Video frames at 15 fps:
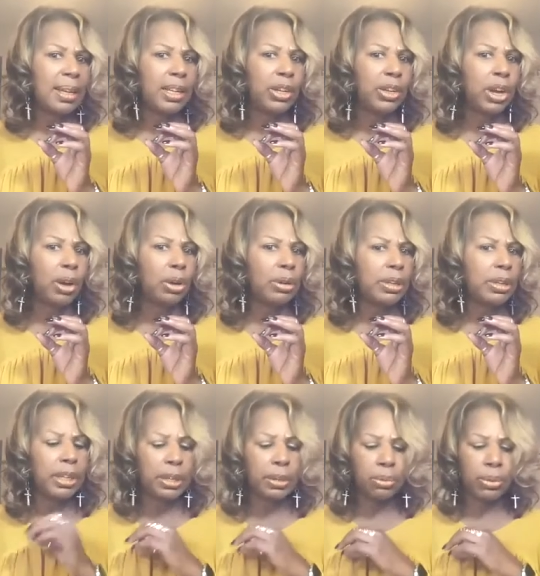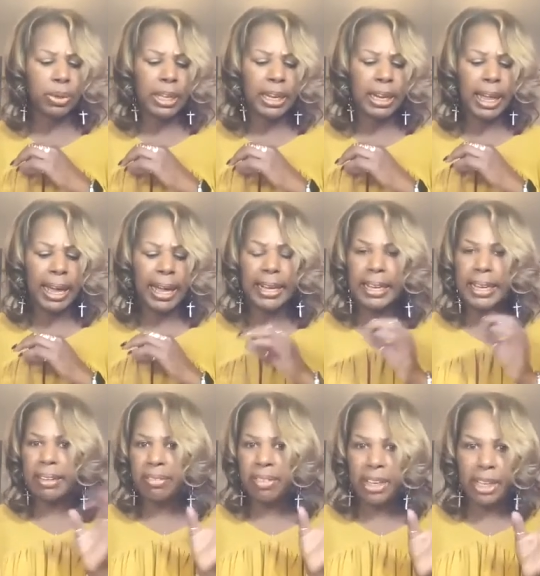didn't really like
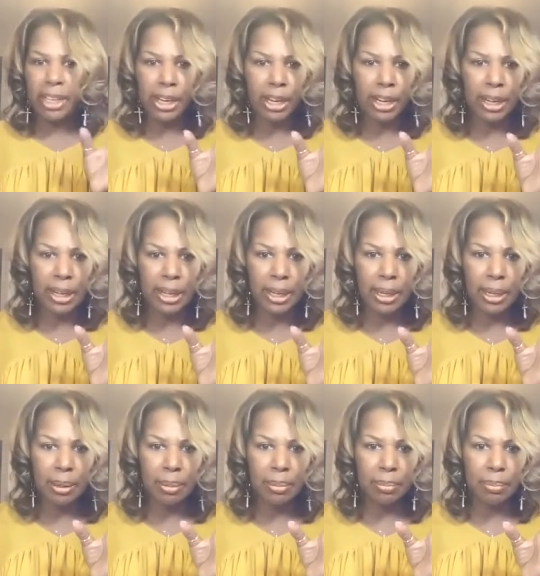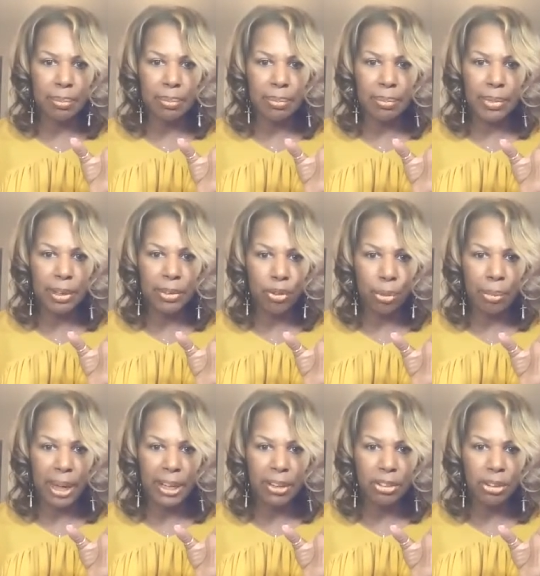giving their
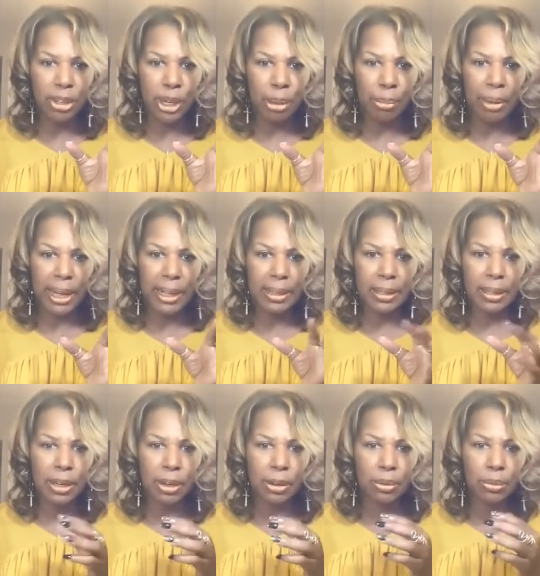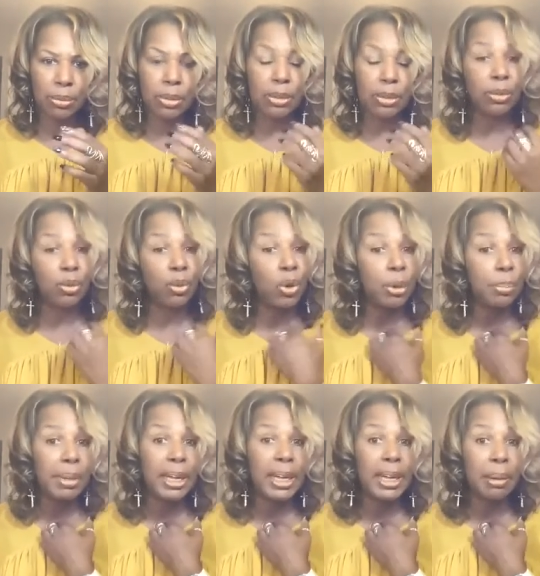information about, or
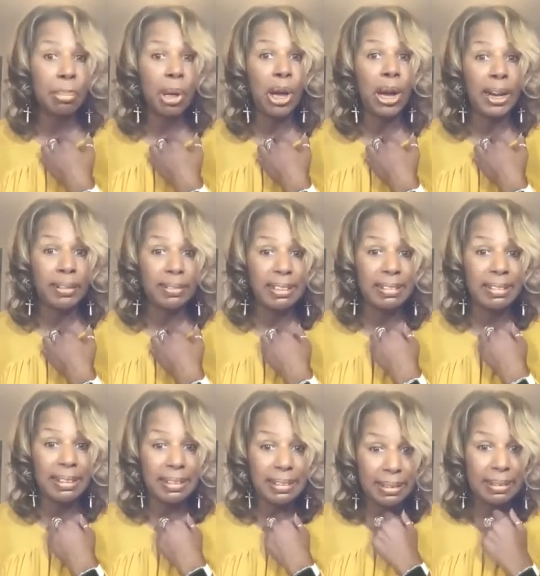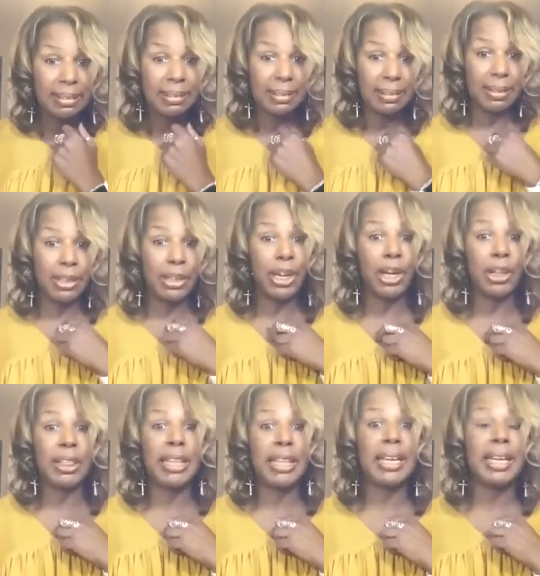being a part of the census,
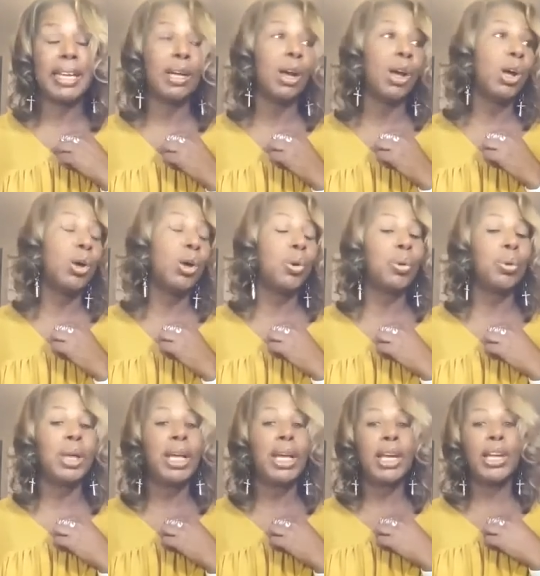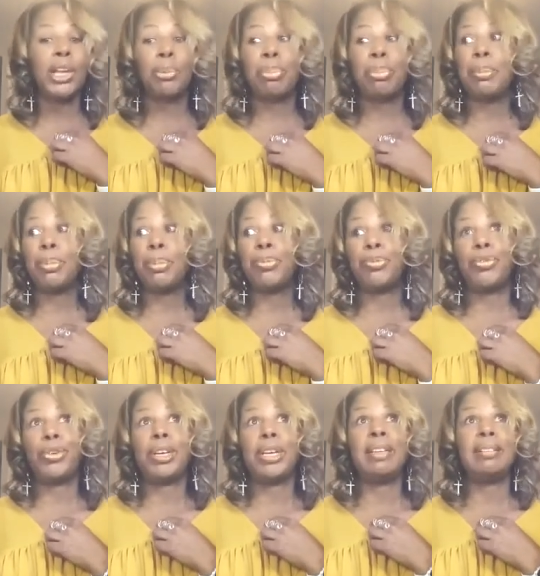thinking, people,
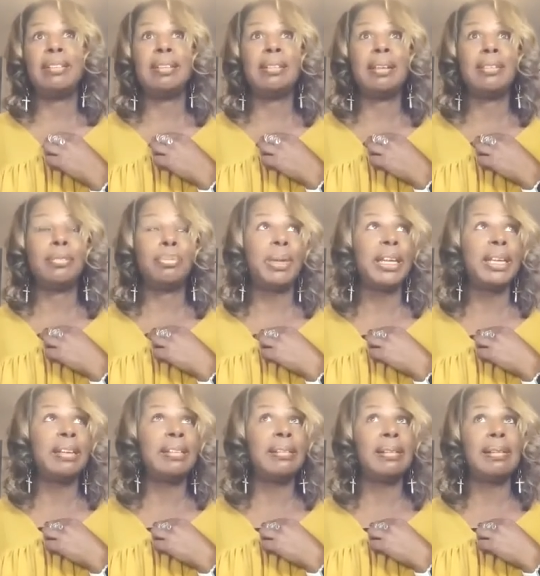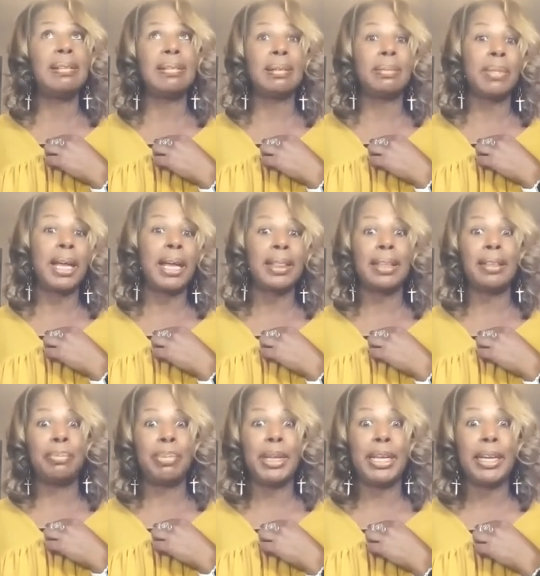for instance, that's been in the system, like
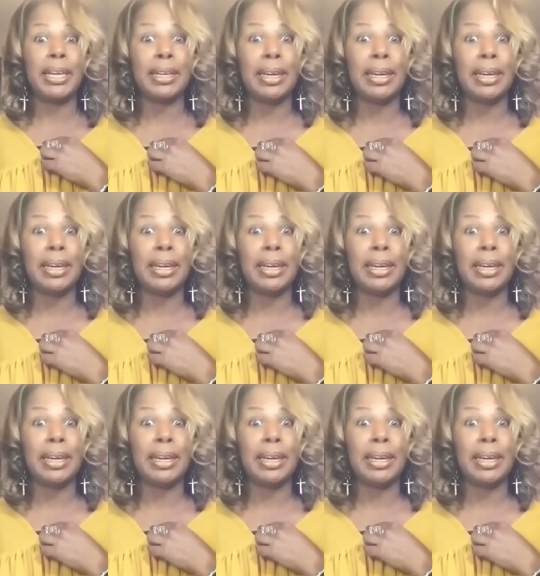that's been